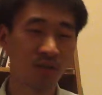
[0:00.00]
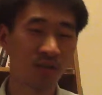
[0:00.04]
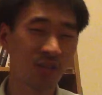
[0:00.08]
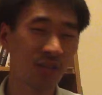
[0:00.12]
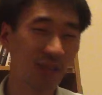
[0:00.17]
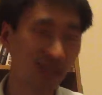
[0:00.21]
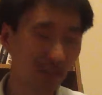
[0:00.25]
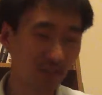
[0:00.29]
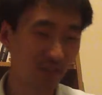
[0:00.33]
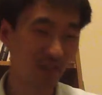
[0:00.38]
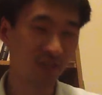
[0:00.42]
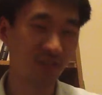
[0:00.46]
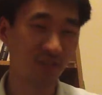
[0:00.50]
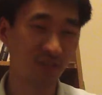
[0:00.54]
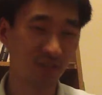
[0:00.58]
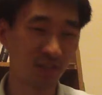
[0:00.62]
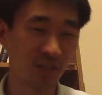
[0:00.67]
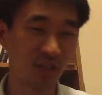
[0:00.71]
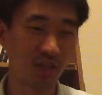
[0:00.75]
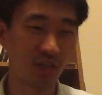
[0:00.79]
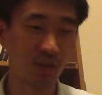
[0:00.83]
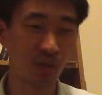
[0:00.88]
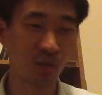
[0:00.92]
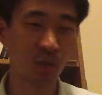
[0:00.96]

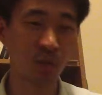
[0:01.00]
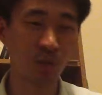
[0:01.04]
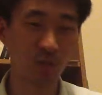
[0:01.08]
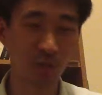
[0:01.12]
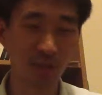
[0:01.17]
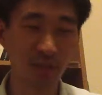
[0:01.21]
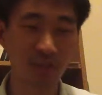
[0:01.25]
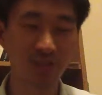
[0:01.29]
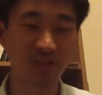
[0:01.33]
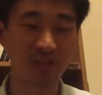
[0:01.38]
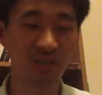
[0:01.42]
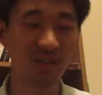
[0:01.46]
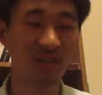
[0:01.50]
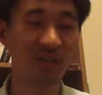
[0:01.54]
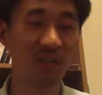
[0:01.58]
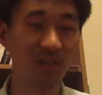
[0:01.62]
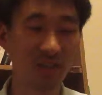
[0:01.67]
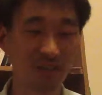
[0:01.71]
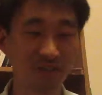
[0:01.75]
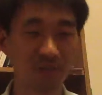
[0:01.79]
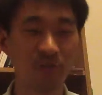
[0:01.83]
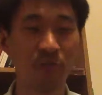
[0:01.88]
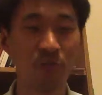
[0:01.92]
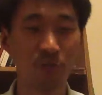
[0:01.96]
technically you're racing
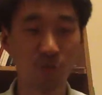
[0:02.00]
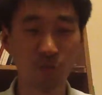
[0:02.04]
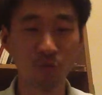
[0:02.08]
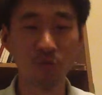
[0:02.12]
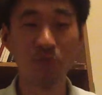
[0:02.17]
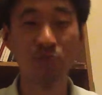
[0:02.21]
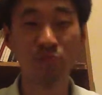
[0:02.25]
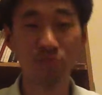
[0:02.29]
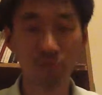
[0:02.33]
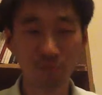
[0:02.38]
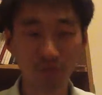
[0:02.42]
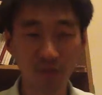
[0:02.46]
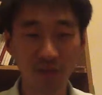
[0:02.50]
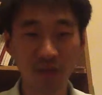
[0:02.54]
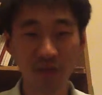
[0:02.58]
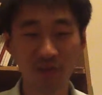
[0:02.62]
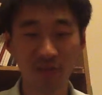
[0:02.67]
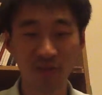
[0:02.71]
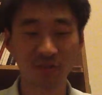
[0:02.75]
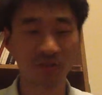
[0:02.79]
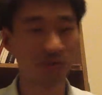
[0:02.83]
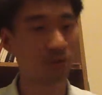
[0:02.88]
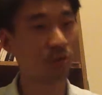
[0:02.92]
other human players,